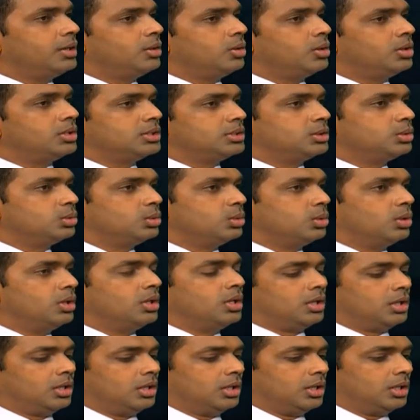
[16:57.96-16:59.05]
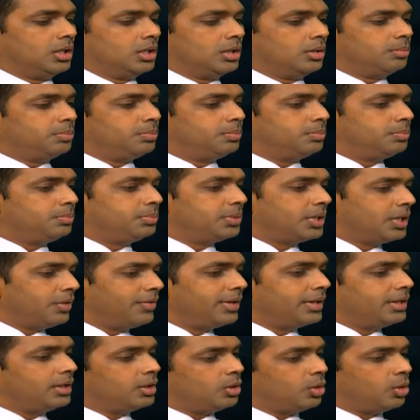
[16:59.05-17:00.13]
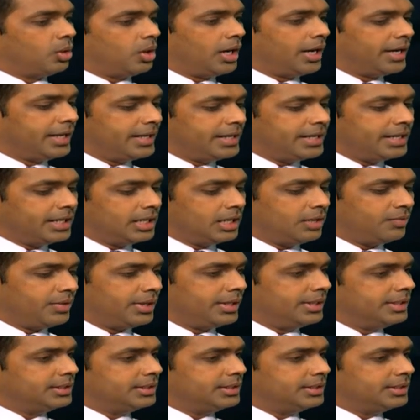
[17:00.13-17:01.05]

in order to prevent or identify,